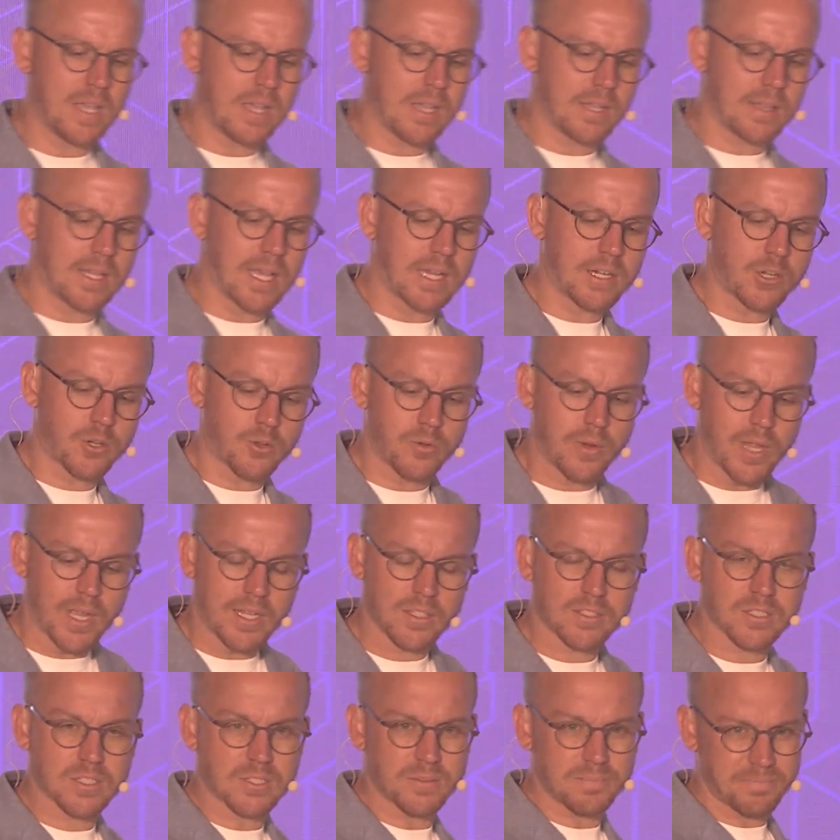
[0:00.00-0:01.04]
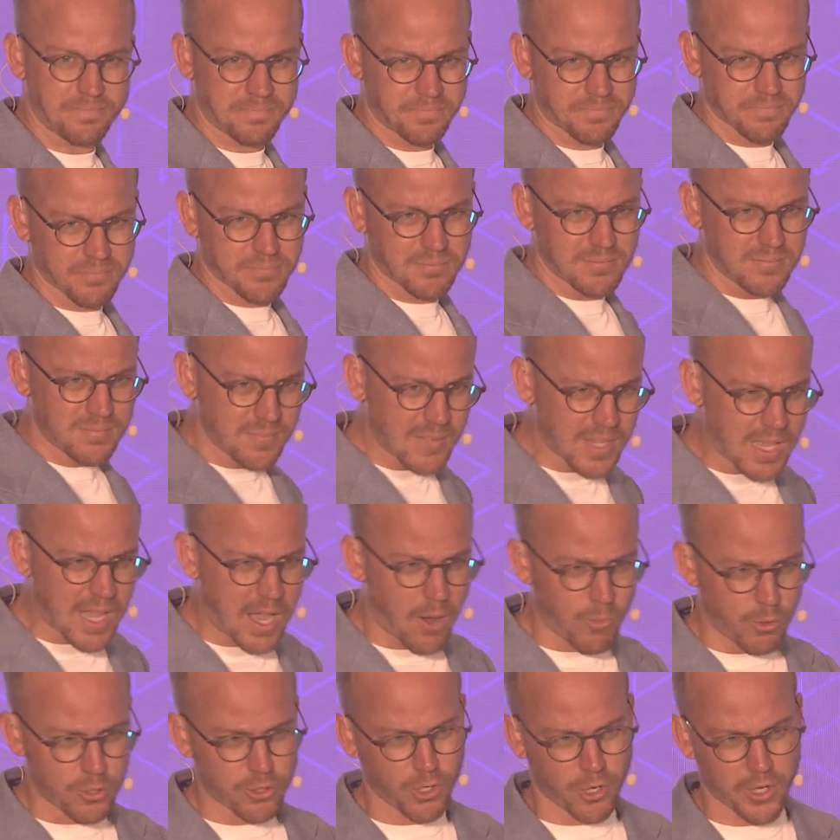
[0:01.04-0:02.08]
That creates
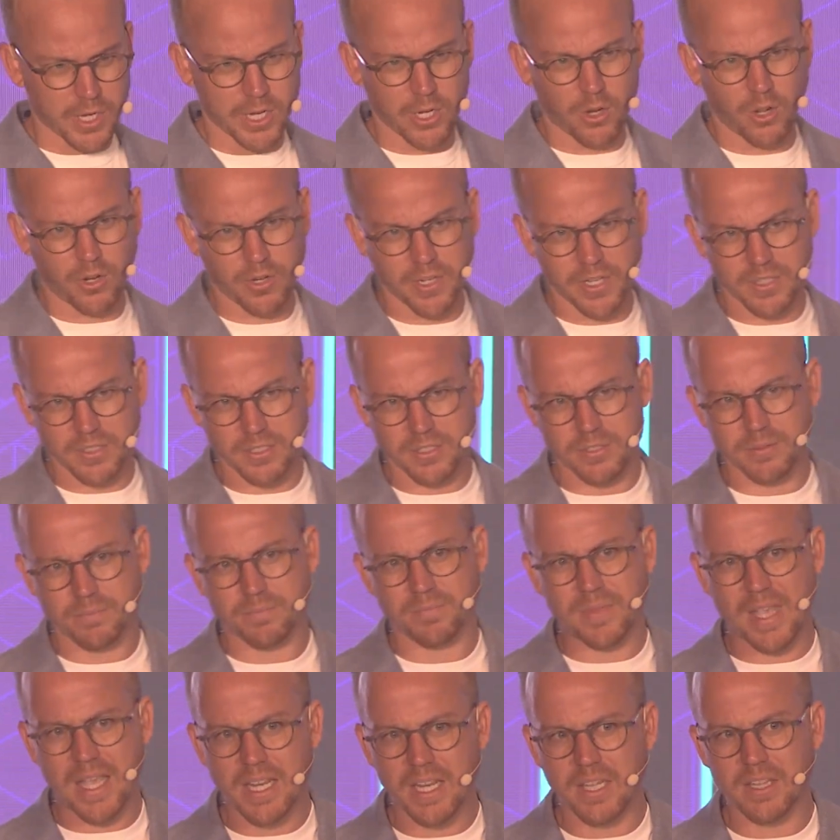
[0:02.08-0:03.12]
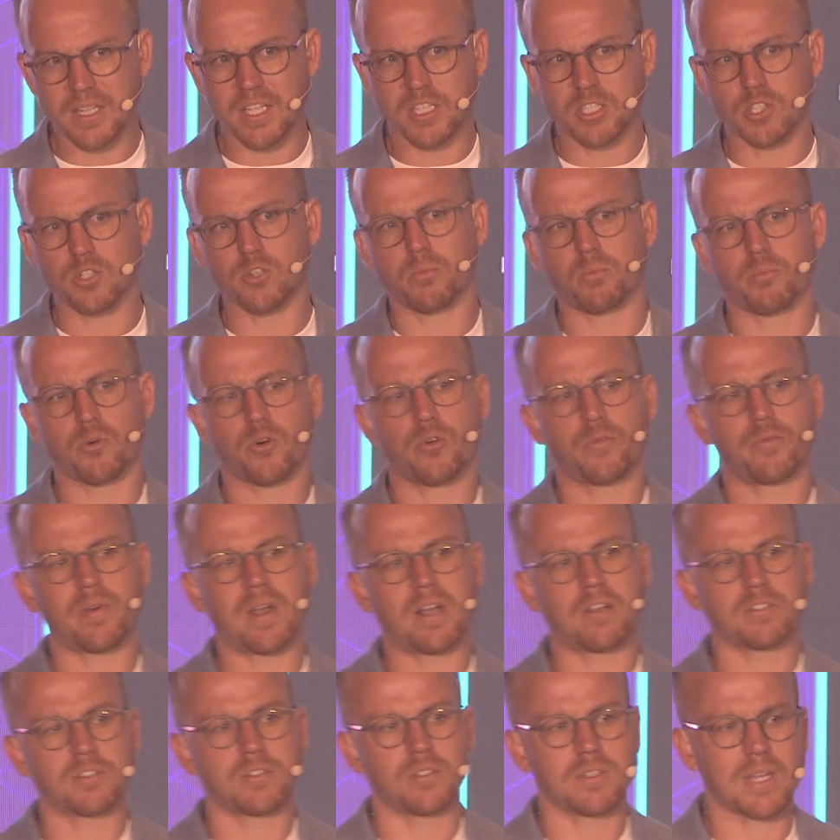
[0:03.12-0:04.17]
our target audience. Any digital
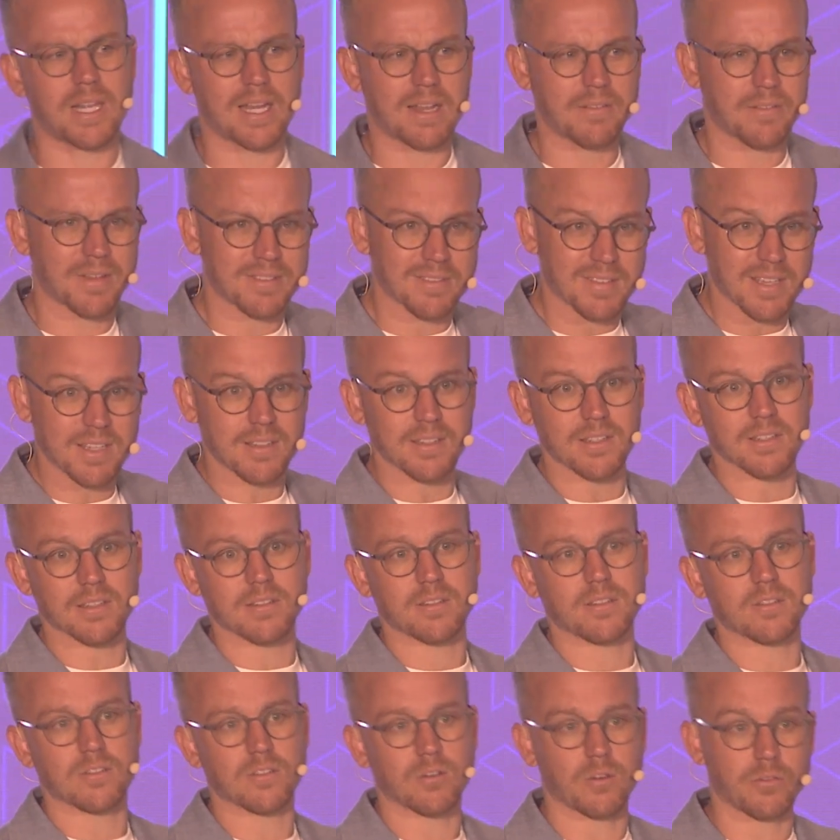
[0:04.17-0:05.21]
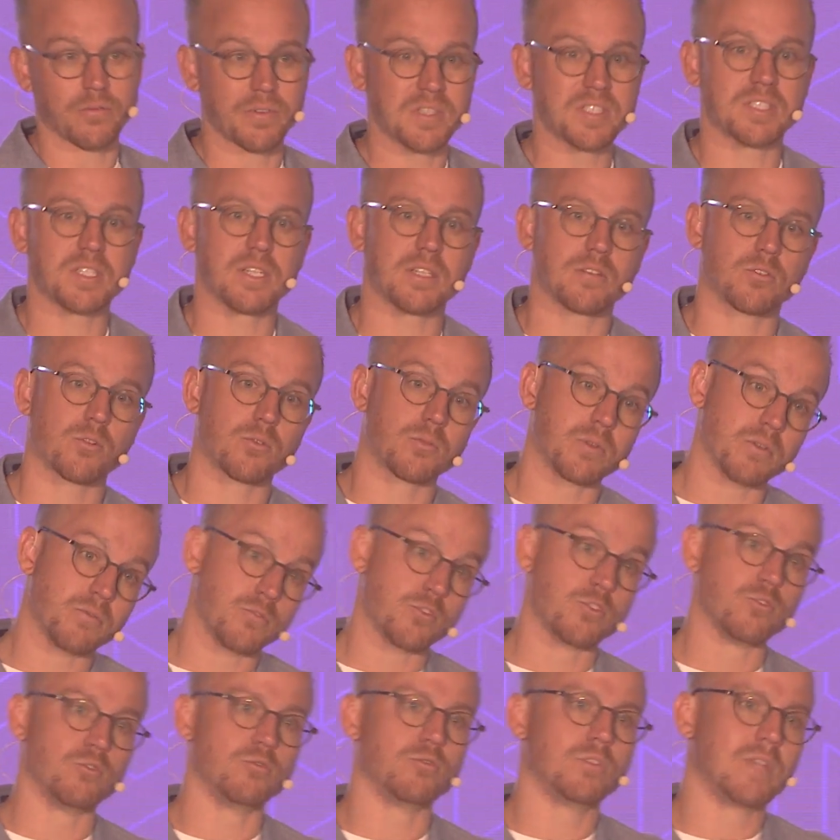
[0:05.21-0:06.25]
profiles that have attended or visited or
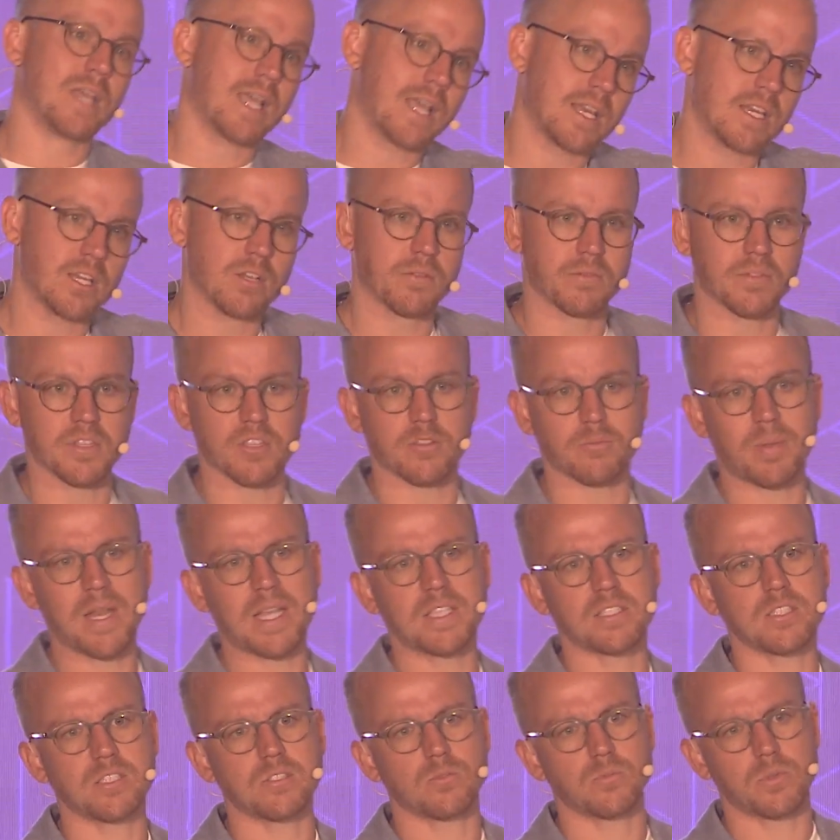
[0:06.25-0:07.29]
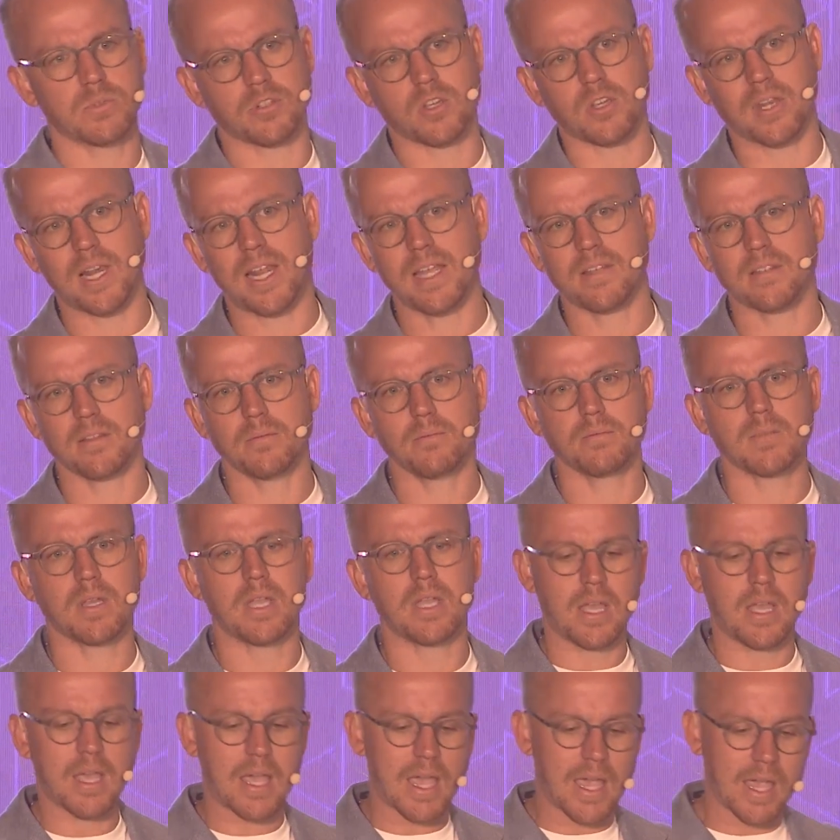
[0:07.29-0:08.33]
reviewed any of these places, we'd collect them,
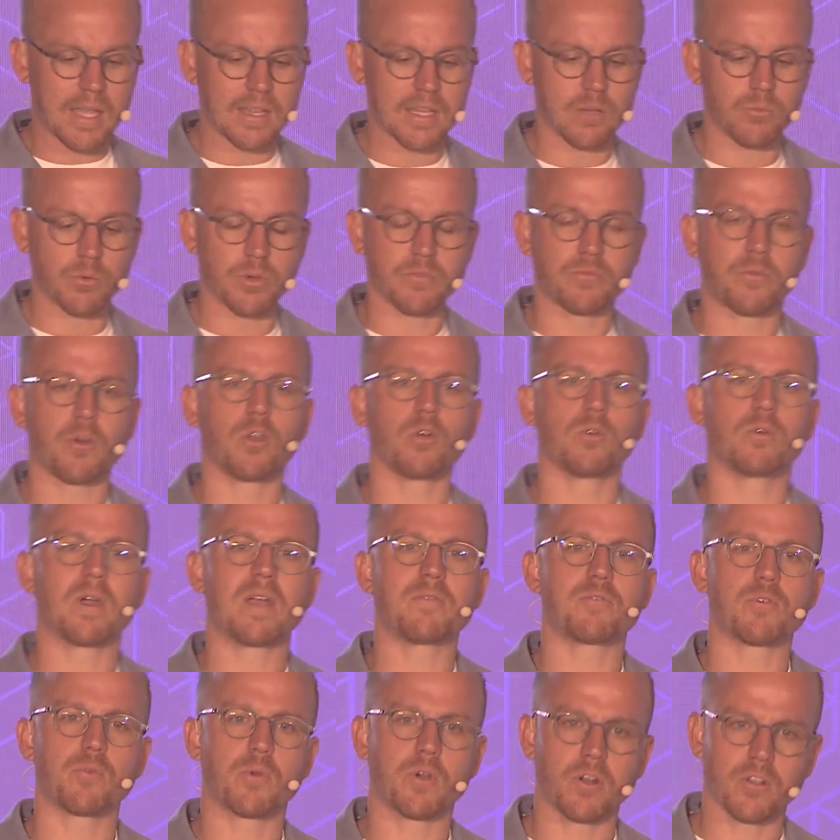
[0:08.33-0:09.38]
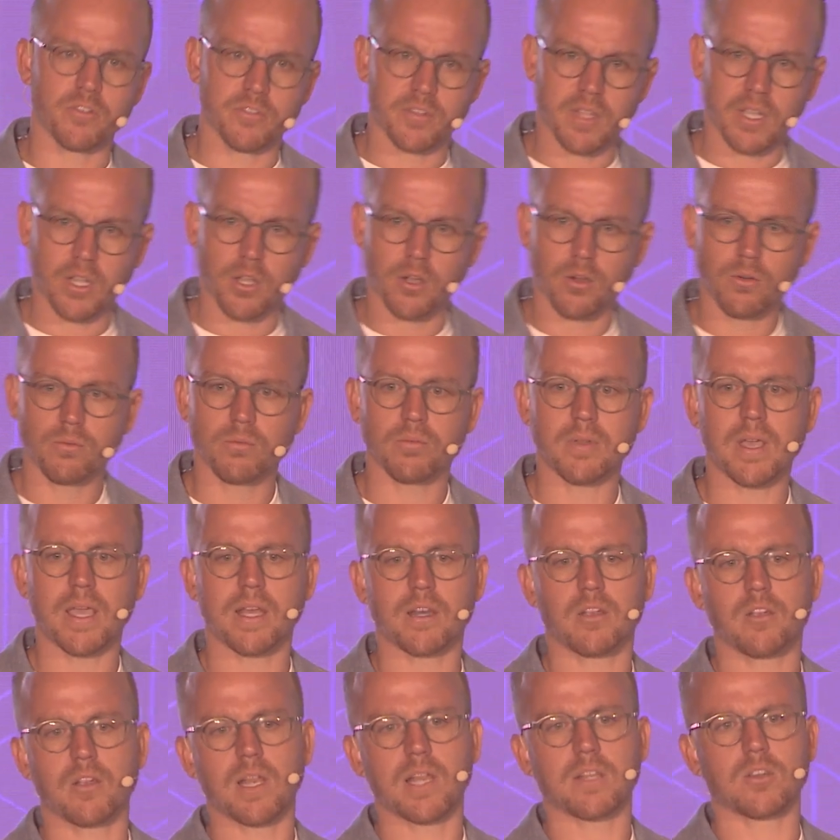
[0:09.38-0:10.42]
and then we'd follow everywhere else they go and
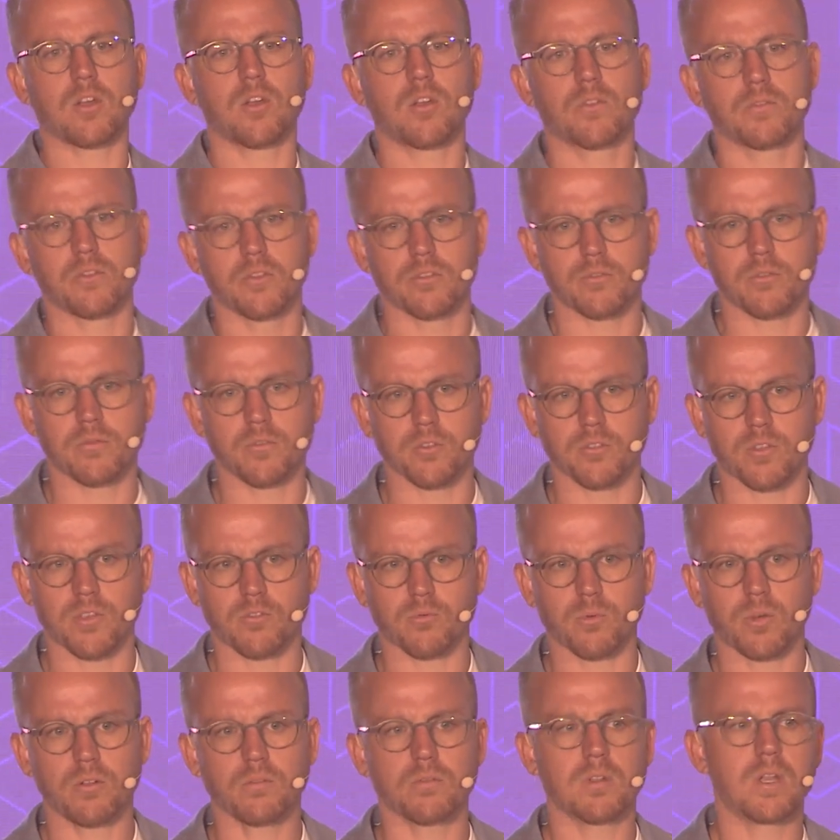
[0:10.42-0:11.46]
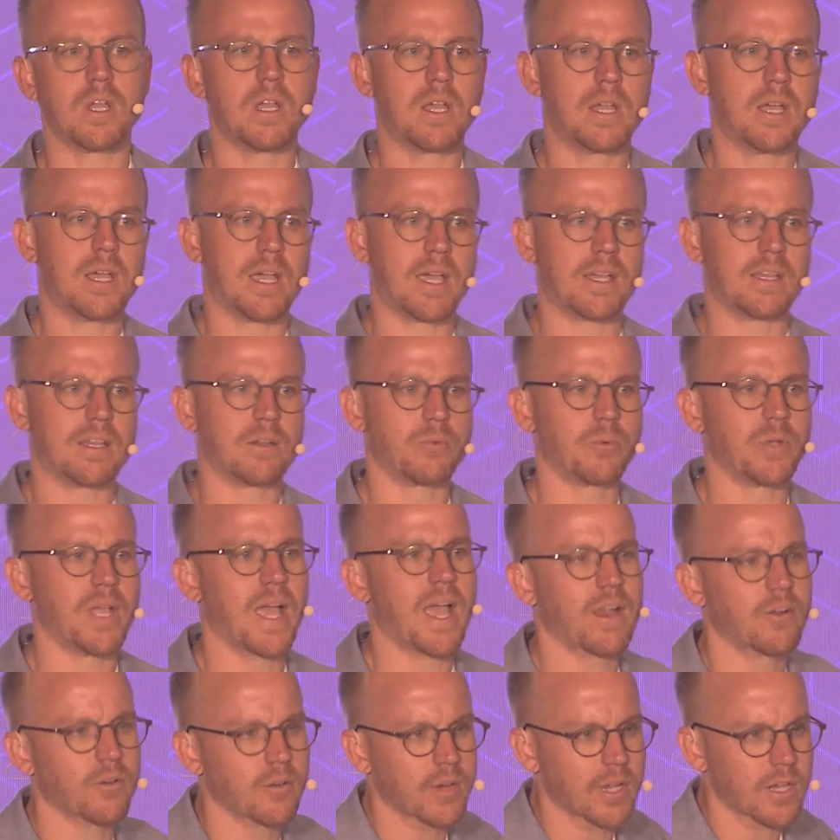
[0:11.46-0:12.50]
collect all of those reviews as well, and then we
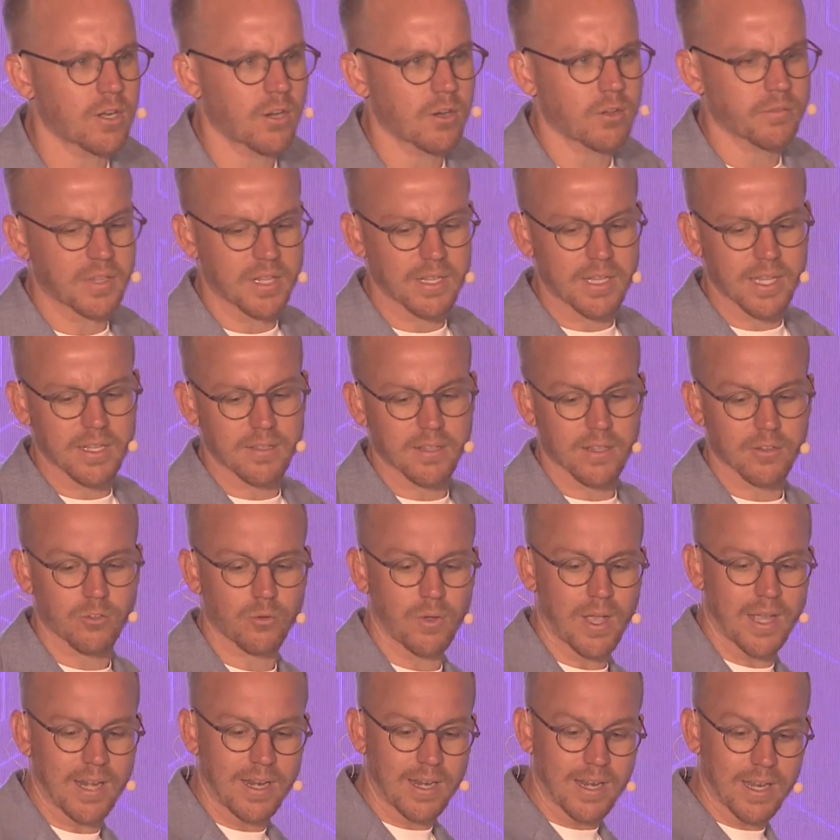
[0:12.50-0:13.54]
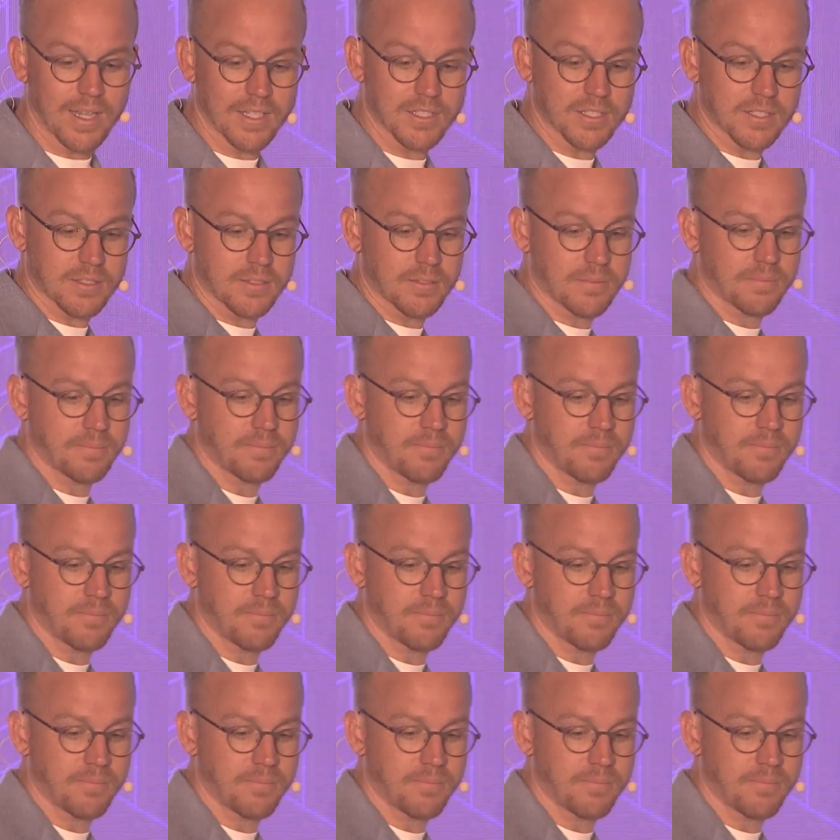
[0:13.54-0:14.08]
aggregate all of the data to analyze it.